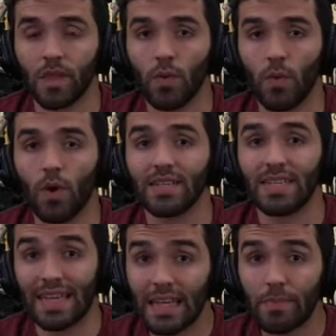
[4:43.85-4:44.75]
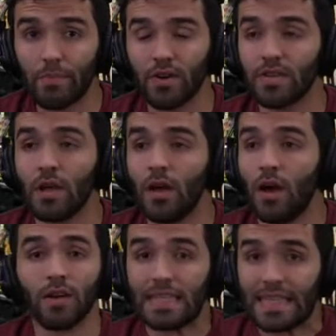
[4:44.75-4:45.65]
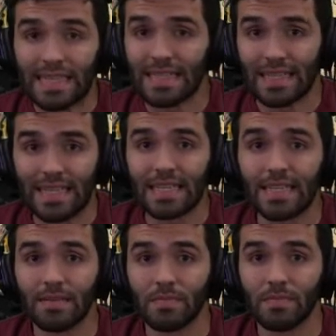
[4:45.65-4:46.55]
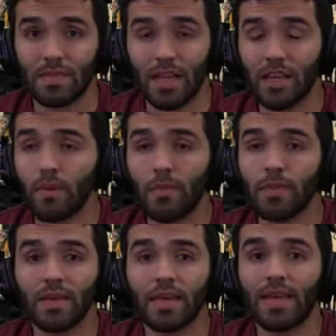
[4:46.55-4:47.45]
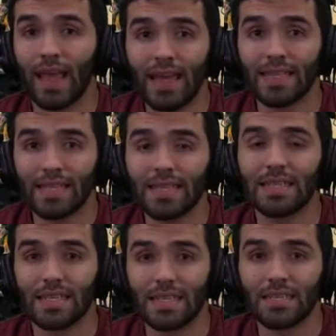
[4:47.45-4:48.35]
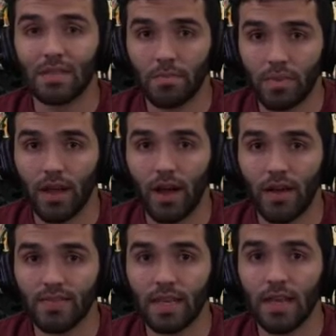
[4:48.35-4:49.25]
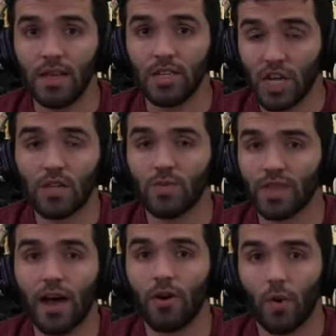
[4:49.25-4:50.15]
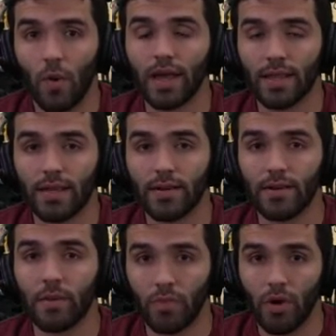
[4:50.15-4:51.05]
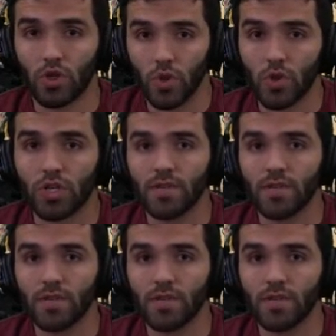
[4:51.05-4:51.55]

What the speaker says: Whereas the Clippers are still a team. They could probably be an 8-seeded team in the playoffs just without Kawhi Leonard and Paul George.